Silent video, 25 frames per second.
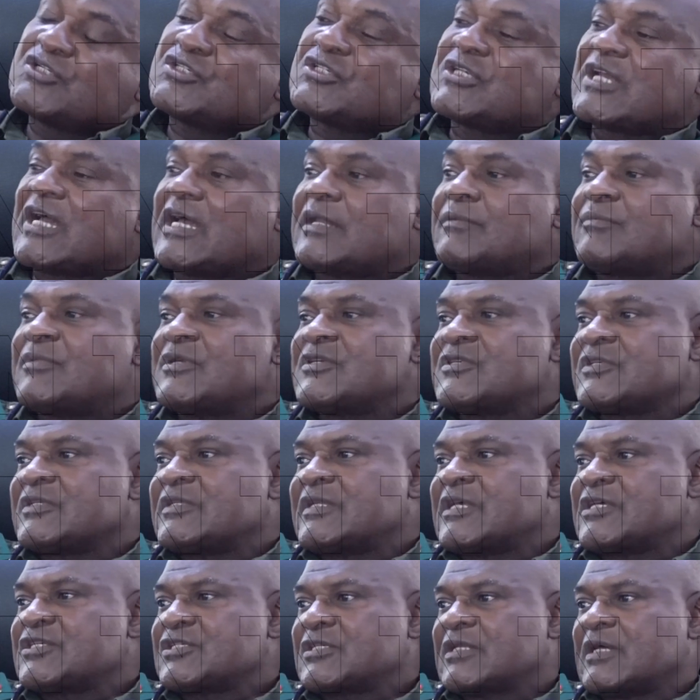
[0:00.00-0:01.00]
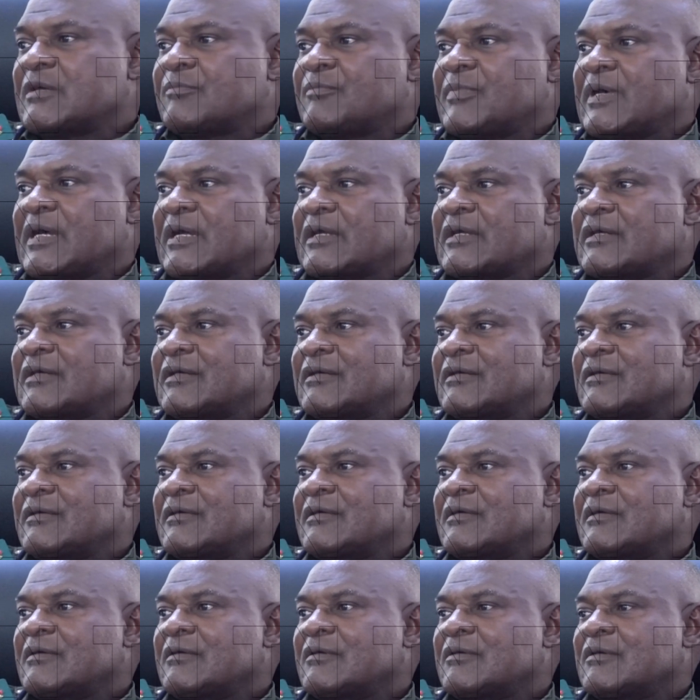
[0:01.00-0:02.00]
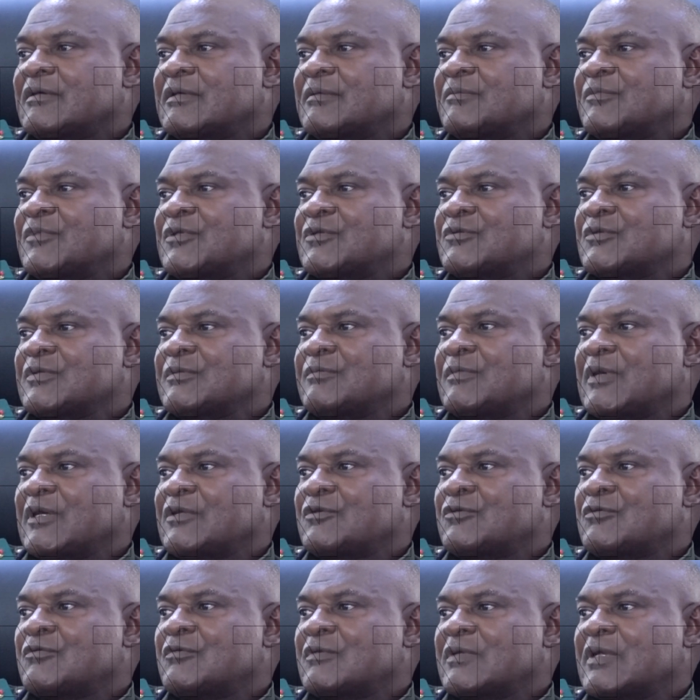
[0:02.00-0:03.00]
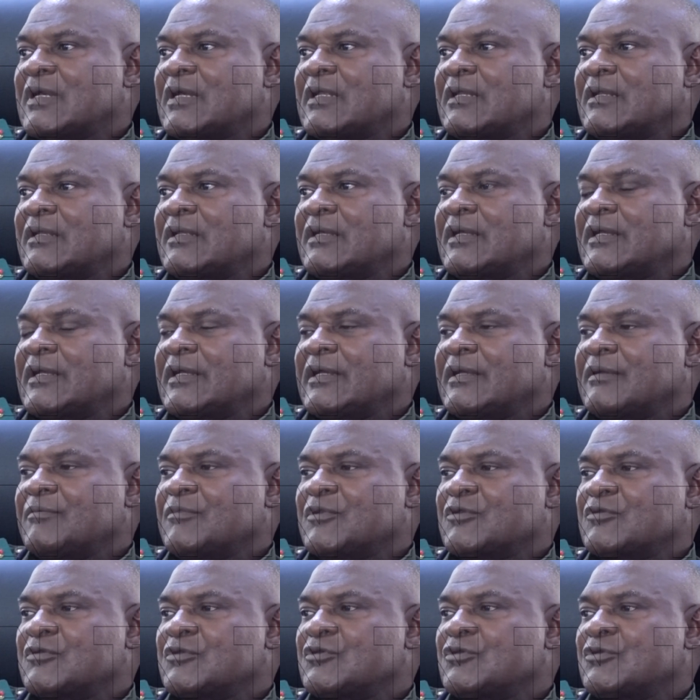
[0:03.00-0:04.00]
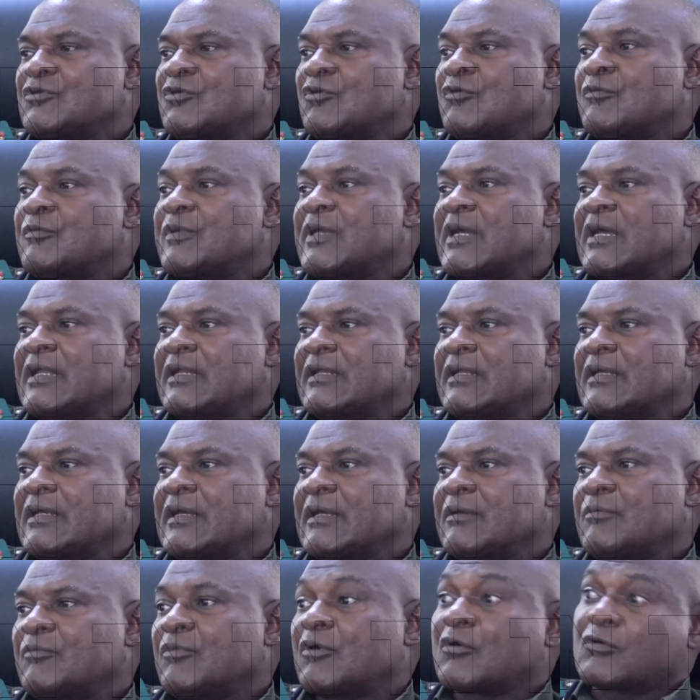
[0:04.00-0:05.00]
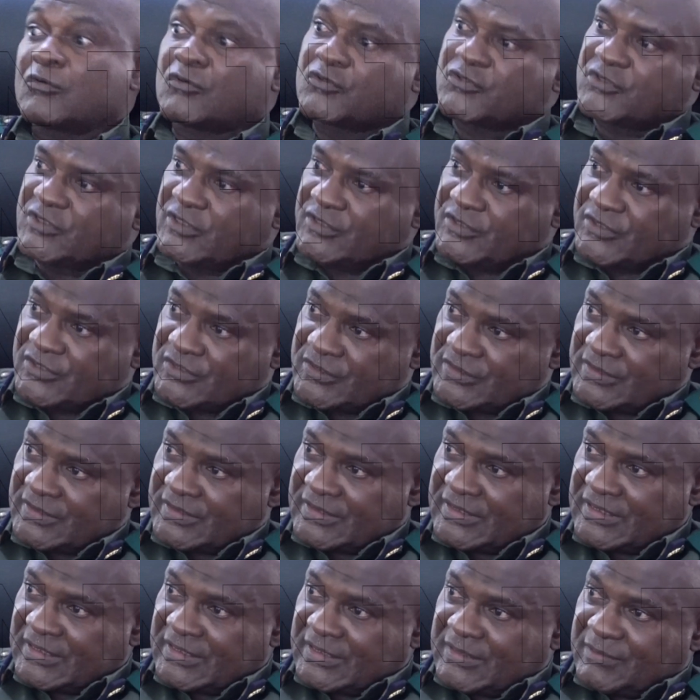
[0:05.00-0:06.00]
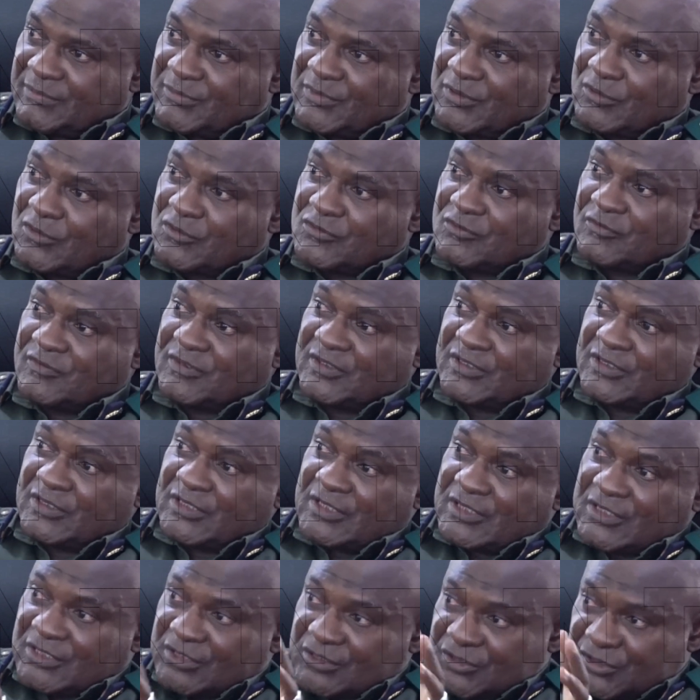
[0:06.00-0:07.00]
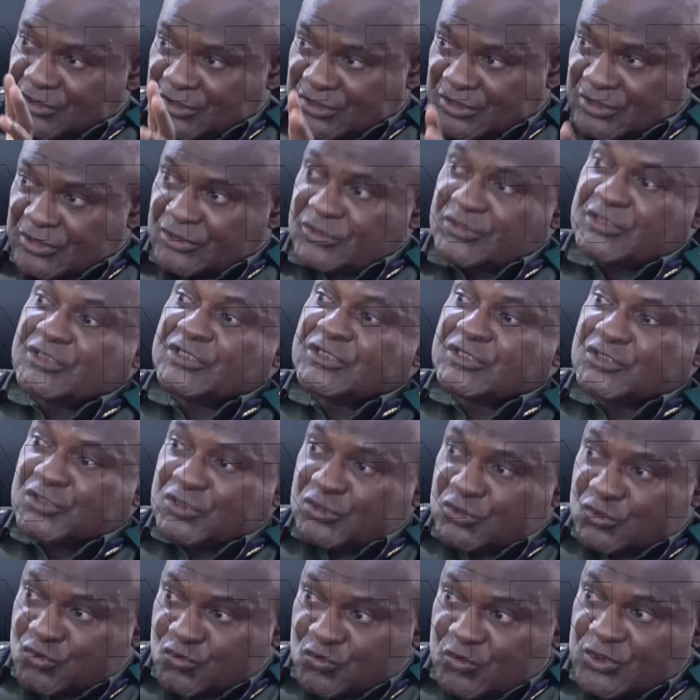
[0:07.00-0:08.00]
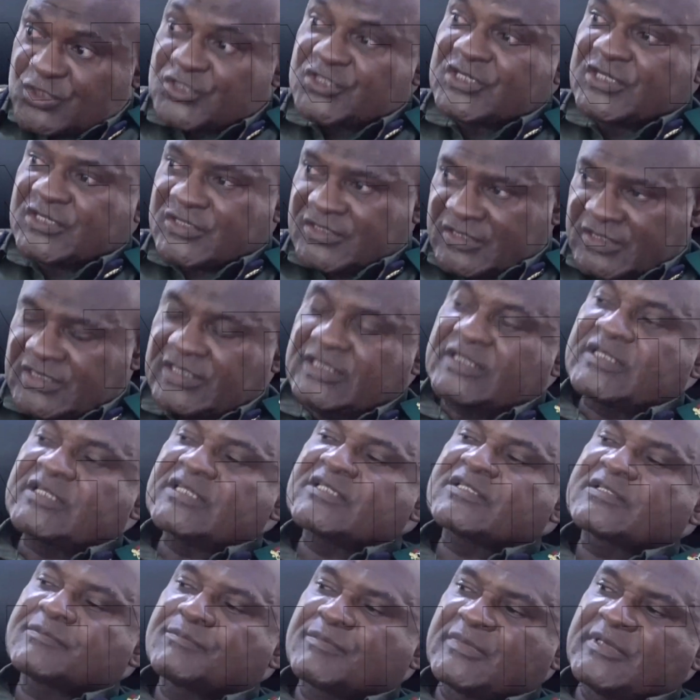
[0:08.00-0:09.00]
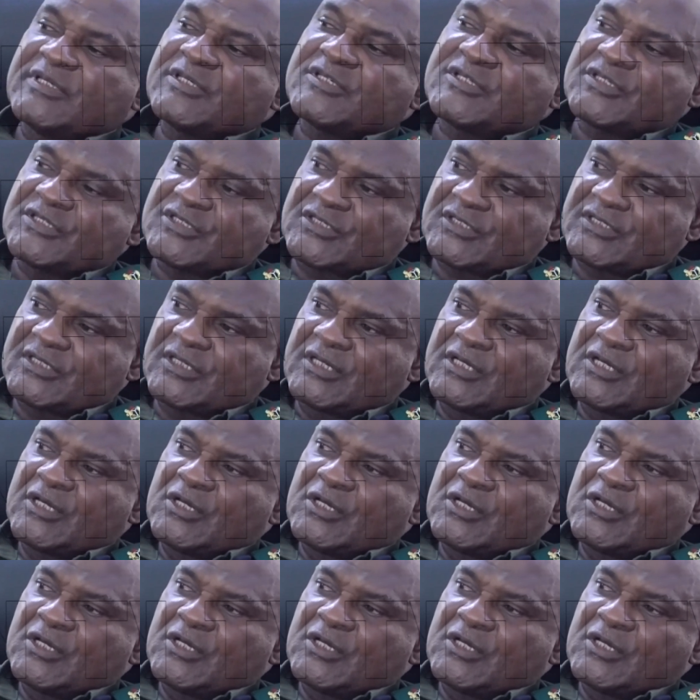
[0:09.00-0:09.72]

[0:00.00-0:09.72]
Chad Basin National Park between Maiduguri and uh, between Yobe and uh, Borno states because of the security situations in these places.